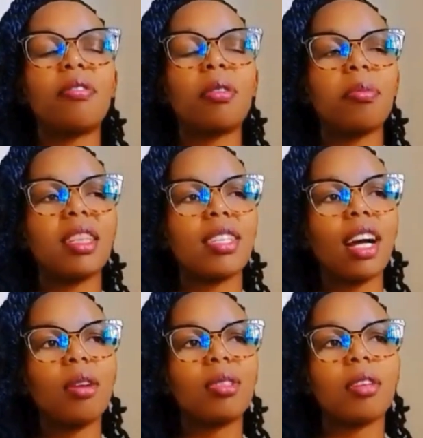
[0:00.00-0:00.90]
from this
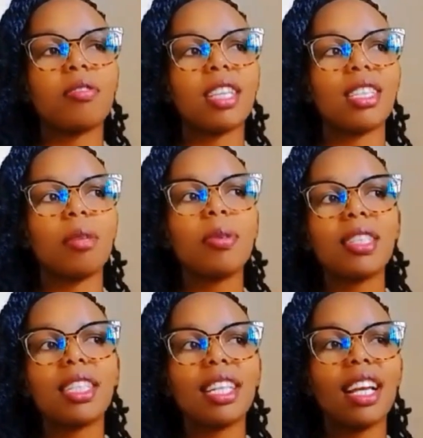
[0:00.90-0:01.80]
account after
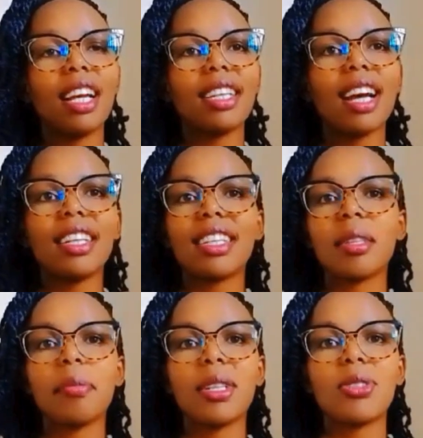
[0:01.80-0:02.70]
depositing and earning
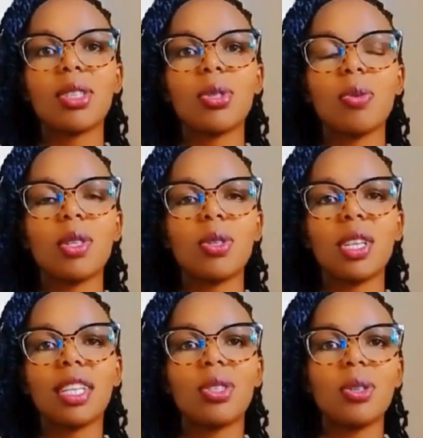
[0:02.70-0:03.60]
some interest. You want to
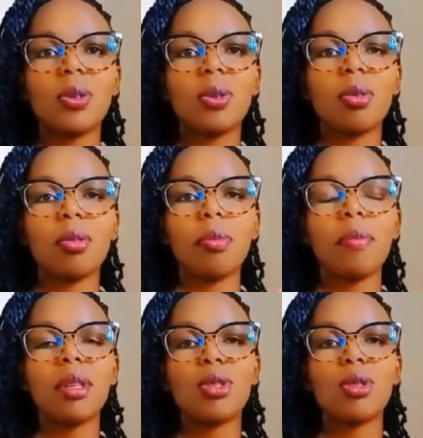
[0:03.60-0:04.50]
get to
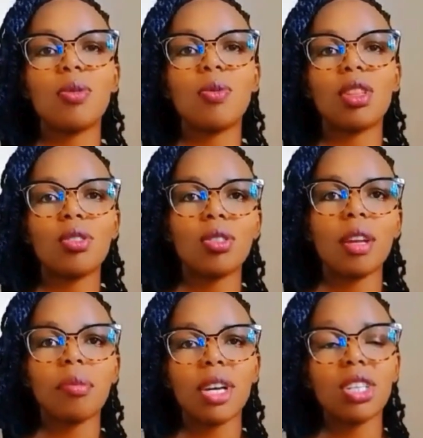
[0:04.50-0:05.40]
maybe to withdraw
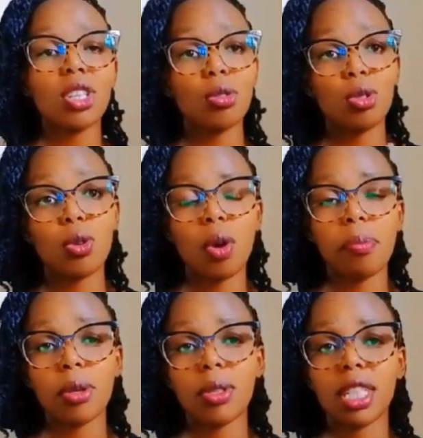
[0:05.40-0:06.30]
some cash, how to go
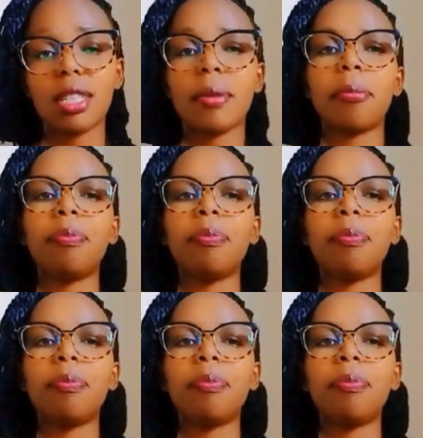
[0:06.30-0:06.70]
about it.